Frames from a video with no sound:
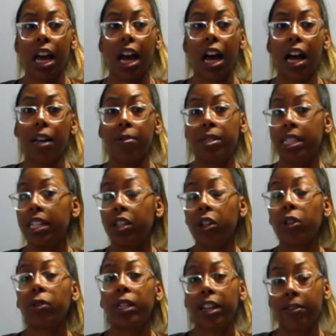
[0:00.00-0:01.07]
I was either
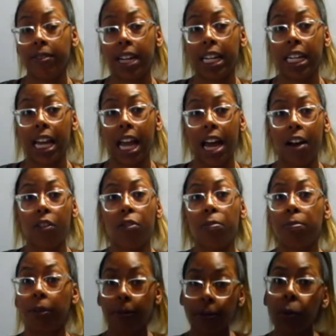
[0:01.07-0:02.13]
going to find out
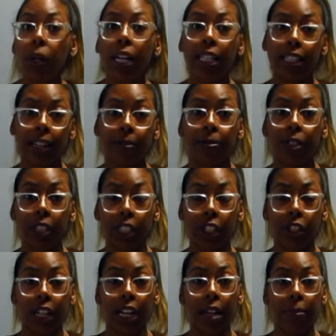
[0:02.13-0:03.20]
before I left for the
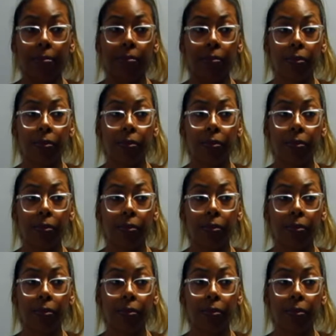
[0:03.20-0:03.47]
trip,